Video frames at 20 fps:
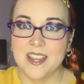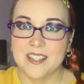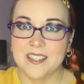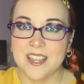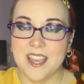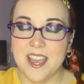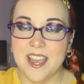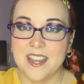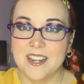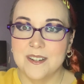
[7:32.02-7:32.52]

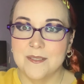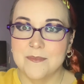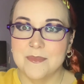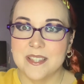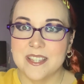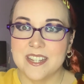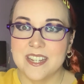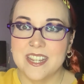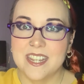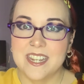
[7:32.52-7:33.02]
items
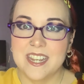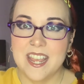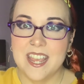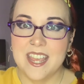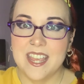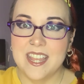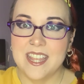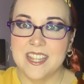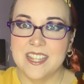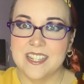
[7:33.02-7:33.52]
in it
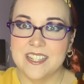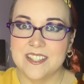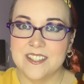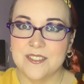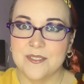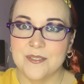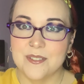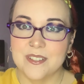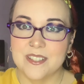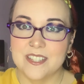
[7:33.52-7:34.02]
and
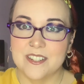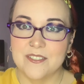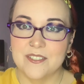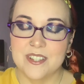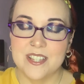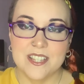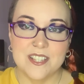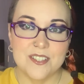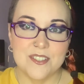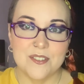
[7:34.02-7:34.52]
do a little
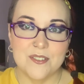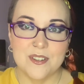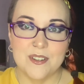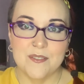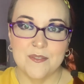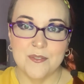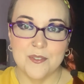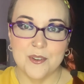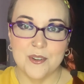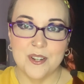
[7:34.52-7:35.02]
history
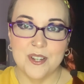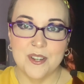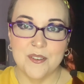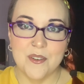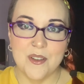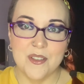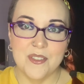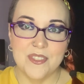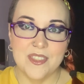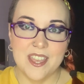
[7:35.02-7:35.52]
for you
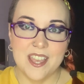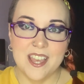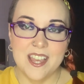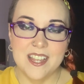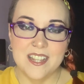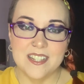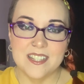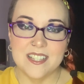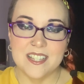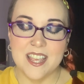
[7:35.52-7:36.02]
on
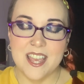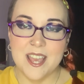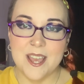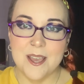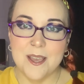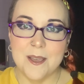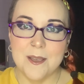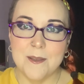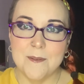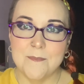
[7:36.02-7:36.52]
that.
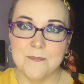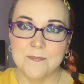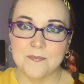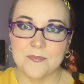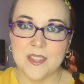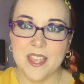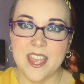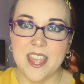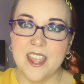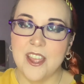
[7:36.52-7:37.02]

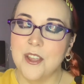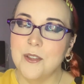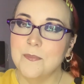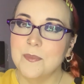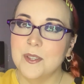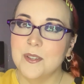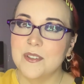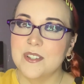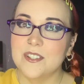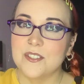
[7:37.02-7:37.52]
I hope
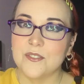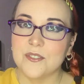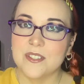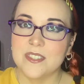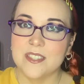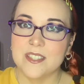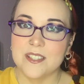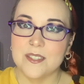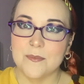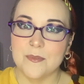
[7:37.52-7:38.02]
you
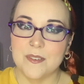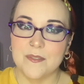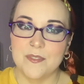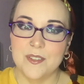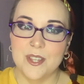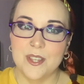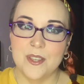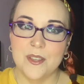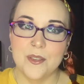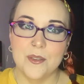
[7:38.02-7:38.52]
enjoyed this
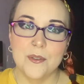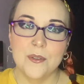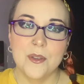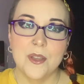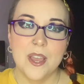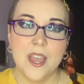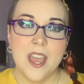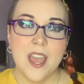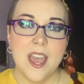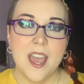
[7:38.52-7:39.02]
review.
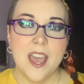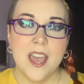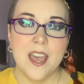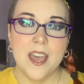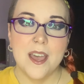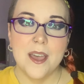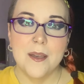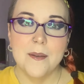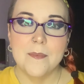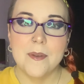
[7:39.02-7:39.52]

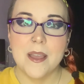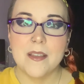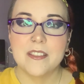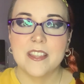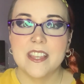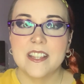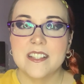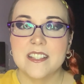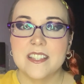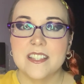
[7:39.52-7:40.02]
I'd
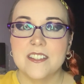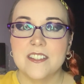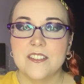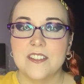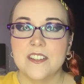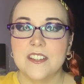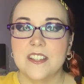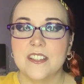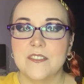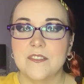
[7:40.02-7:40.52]
like
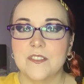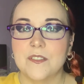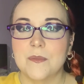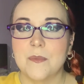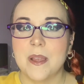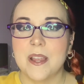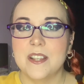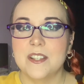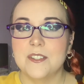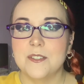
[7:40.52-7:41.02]
to
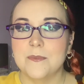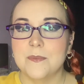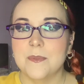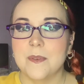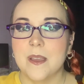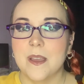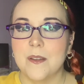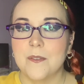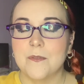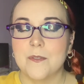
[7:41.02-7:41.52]
remind you,
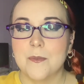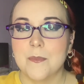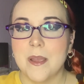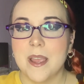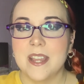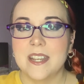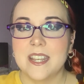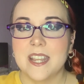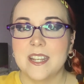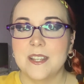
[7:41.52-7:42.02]

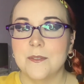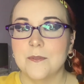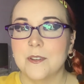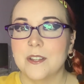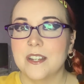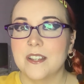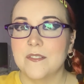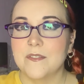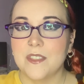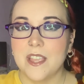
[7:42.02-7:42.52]
remind
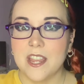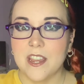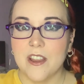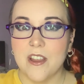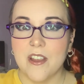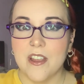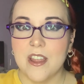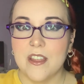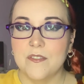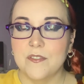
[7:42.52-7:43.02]
anyone,
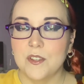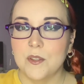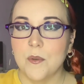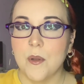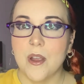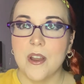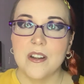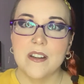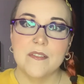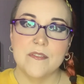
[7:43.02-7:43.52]
if you
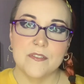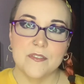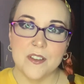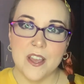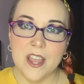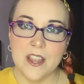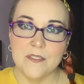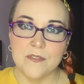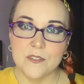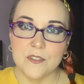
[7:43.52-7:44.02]
are in
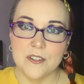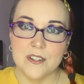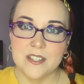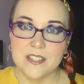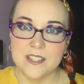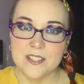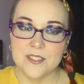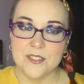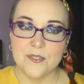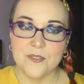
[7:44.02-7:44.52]
Fife or
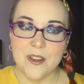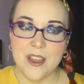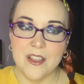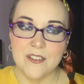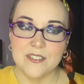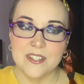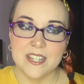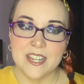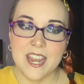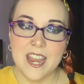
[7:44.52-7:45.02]
in the
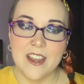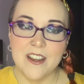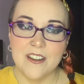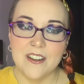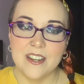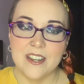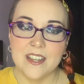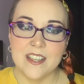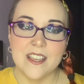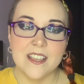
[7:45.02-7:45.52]
surrounding
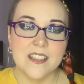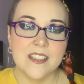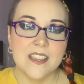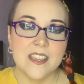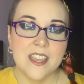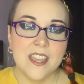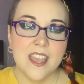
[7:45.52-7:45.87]
area,